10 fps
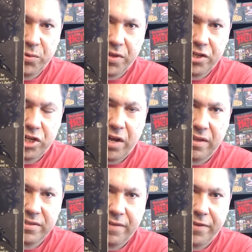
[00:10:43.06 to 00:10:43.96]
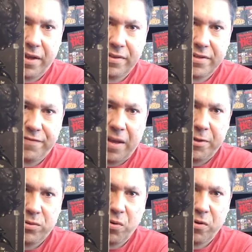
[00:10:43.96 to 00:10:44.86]
with a child that's left out at this
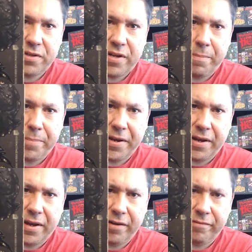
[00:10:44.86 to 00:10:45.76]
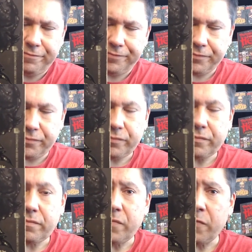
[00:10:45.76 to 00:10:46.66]
family's doorstep, and
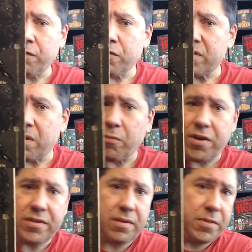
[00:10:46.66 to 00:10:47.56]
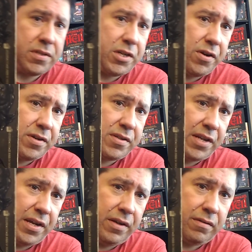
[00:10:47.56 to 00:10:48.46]
for some reason,
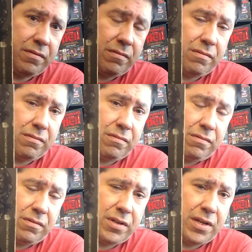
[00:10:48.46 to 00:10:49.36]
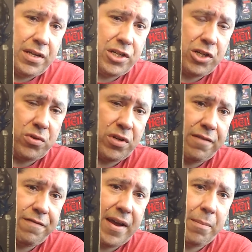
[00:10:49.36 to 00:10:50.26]
mysteriously, the children in
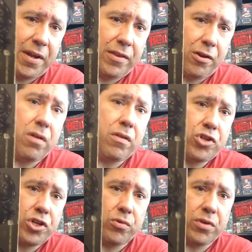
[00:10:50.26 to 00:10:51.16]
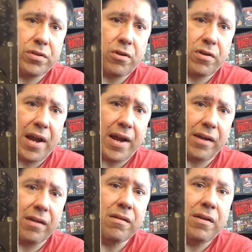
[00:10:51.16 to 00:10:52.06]
the family, their other children, start dying.